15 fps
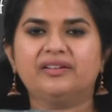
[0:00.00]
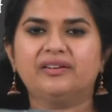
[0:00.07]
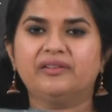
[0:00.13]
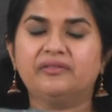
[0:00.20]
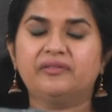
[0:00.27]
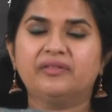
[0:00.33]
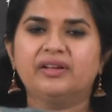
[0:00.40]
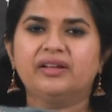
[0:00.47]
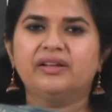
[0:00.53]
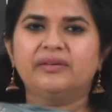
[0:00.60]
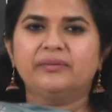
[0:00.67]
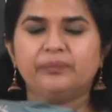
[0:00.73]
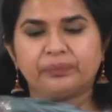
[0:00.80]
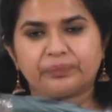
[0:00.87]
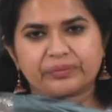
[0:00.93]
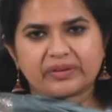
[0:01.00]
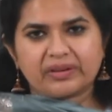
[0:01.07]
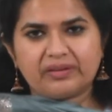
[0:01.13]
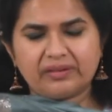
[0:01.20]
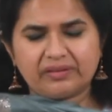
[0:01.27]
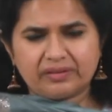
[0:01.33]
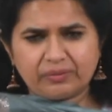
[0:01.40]
if
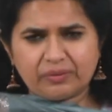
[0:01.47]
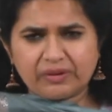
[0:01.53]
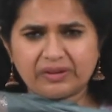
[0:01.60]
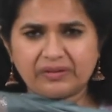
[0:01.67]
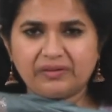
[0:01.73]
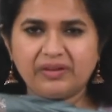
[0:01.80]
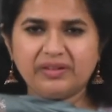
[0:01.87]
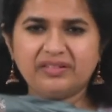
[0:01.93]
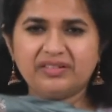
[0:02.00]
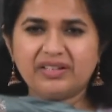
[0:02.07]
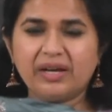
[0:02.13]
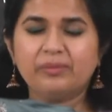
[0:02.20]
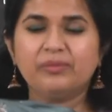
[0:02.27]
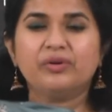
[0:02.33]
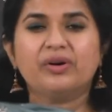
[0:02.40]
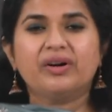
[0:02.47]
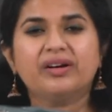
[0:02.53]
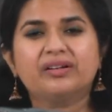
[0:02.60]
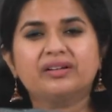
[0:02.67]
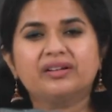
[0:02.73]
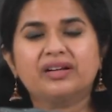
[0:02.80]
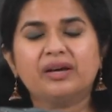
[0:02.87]
this for the first time you are
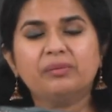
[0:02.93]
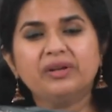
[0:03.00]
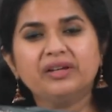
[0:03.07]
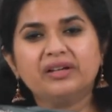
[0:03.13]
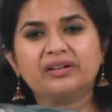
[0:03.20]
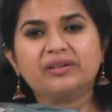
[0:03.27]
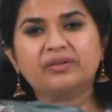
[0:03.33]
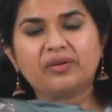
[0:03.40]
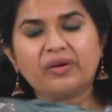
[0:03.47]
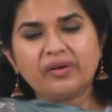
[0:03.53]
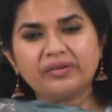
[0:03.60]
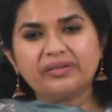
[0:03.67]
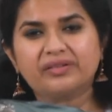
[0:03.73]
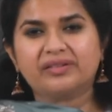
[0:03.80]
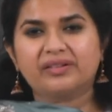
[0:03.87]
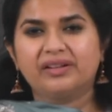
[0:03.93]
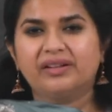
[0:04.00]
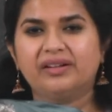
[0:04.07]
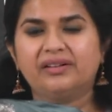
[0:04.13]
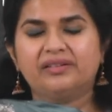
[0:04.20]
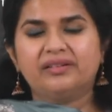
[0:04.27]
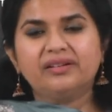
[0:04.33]
coming across
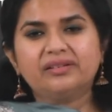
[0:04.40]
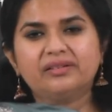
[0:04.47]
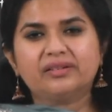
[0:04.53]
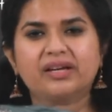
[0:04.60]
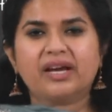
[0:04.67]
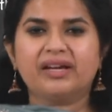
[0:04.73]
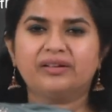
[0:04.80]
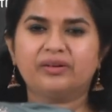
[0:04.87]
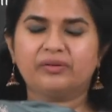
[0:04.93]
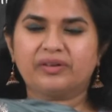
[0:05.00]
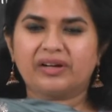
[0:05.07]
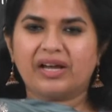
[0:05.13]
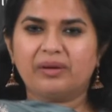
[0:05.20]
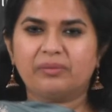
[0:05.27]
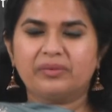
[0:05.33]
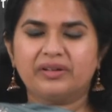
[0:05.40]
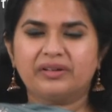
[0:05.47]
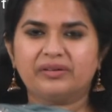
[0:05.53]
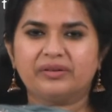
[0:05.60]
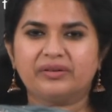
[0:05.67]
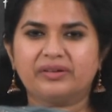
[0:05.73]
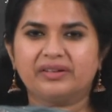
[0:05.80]
this kind of grammar
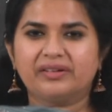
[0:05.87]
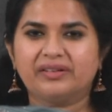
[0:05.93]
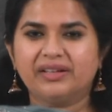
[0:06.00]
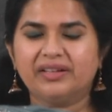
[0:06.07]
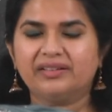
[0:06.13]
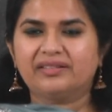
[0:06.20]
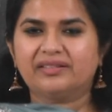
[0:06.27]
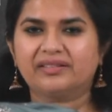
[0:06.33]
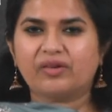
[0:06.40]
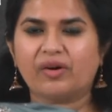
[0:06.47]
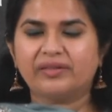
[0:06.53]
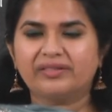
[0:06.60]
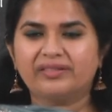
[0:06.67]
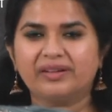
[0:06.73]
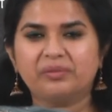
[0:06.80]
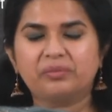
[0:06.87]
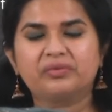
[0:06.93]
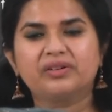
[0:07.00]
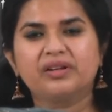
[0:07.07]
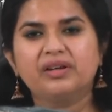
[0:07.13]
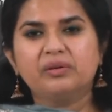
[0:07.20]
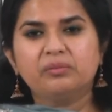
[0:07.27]
or these concepts,
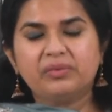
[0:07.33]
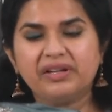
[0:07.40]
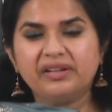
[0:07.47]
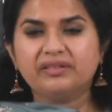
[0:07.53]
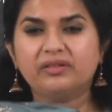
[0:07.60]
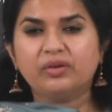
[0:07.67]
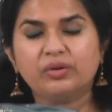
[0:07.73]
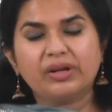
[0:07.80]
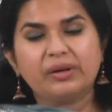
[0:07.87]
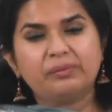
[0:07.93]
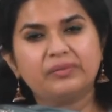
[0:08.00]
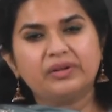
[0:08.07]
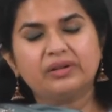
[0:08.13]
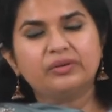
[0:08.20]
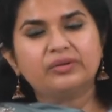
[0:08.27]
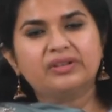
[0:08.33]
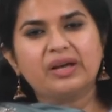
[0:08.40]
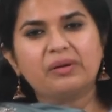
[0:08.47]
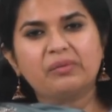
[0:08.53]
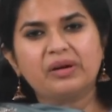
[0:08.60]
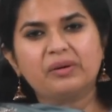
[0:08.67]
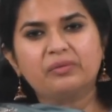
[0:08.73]
please look
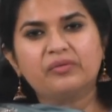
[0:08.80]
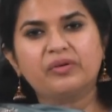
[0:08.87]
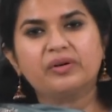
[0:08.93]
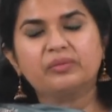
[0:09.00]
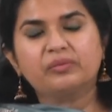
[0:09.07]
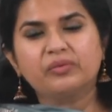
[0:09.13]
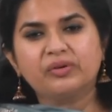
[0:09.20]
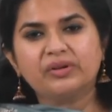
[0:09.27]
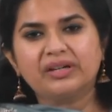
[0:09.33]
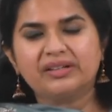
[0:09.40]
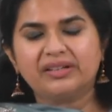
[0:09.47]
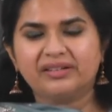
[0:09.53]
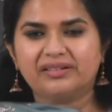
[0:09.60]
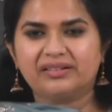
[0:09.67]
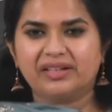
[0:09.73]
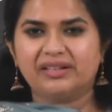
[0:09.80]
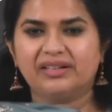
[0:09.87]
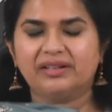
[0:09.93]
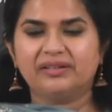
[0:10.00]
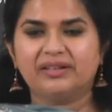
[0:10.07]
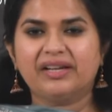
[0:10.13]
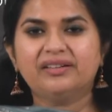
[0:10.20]
them up for more
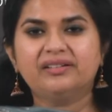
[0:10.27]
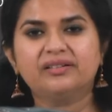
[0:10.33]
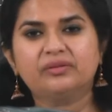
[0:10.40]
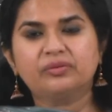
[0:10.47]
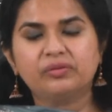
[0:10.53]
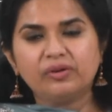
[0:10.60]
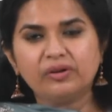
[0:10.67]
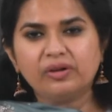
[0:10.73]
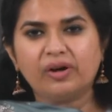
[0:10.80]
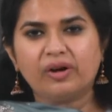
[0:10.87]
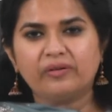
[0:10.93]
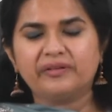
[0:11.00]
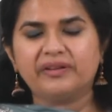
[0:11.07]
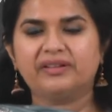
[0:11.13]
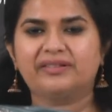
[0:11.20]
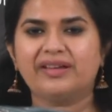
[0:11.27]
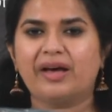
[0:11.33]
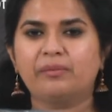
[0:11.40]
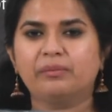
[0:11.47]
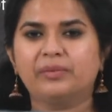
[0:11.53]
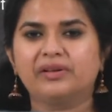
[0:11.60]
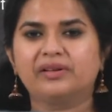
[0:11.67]
understanding. Net is full of
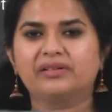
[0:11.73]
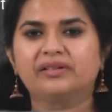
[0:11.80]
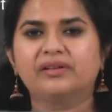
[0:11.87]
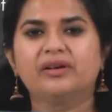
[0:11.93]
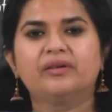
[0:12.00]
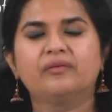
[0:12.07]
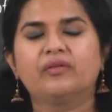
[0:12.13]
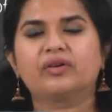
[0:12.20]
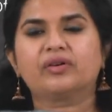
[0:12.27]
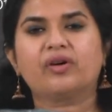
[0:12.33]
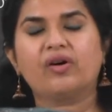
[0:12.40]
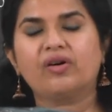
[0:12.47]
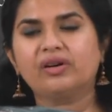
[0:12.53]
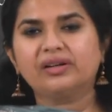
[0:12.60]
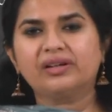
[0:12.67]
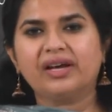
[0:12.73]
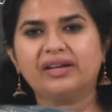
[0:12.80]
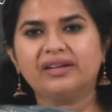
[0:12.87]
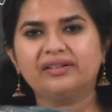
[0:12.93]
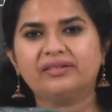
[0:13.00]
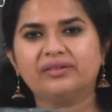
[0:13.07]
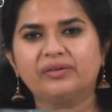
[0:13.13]
examples for all
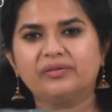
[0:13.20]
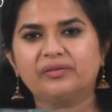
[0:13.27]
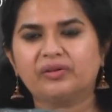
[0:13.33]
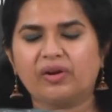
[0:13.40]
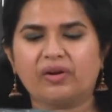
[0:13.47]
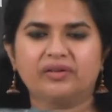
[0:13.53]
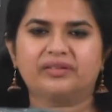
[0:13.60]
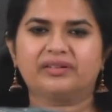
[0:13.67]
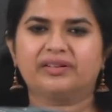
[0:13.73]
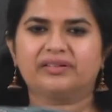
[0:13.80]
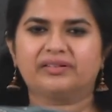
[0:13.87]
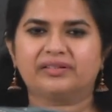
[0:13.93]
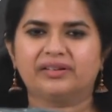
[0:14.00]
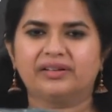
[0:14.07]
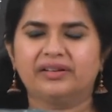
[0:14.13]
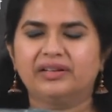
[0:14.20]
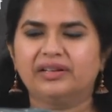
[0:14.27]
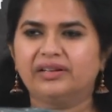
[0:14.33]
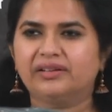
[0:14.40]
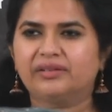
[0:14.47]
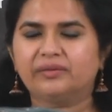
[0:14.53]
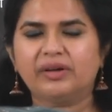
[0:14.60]
kinds of clauses.
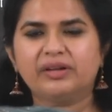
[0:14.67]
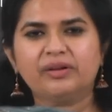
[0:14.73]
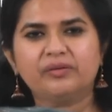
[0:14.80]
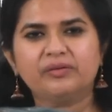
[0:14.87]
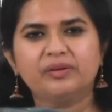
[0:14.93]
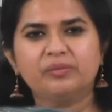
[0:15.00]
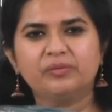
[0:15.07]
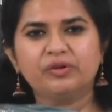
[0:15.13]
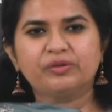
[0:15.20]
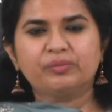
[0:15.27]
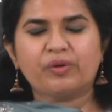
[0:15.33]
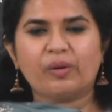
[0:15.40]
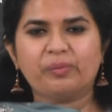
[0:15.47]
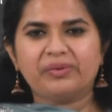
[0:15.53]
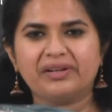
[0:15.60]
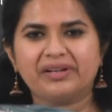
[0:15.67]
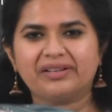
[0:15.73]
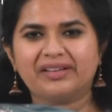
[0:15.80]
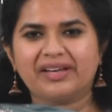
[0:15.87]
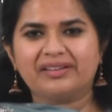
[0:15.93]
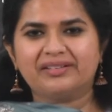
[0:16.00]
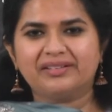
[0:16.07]
It is one of the most popular
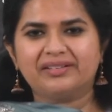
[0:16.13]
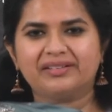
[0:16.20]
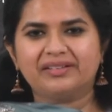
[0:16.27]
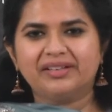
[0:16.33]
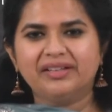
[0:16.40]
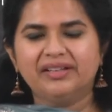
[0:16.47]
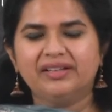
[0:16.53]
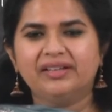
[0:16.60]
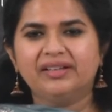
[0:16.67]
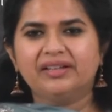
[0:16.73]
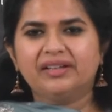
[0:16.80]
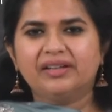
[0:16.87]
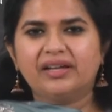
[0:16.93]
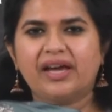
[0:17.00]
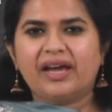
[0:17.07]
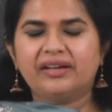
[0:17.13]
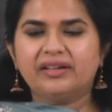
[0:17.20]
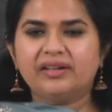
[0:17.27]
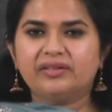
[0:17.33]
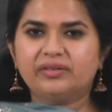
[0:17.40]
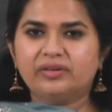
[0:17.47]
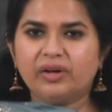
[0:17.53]
category and it
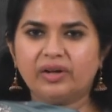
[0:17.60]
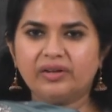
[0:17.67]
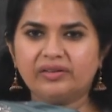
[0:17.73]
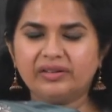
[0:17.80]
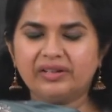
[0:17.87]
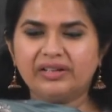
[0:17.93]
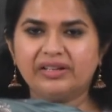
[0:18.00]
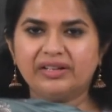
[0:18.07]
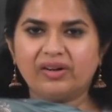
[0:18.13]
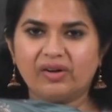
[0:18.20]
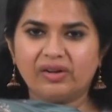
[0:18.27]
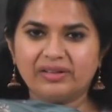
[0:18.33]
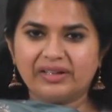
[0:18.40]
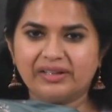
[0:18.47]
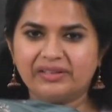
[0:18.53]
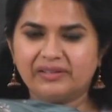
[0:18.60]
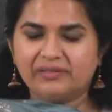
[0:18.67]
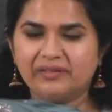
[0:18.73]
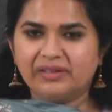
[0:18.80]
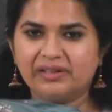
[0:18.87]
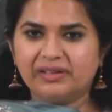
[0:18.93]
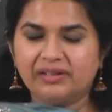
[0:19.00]
is not really all that
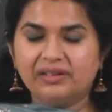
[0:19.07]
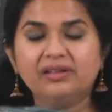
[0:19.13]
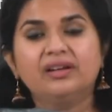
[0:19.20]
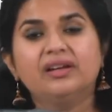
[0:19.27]
difficult.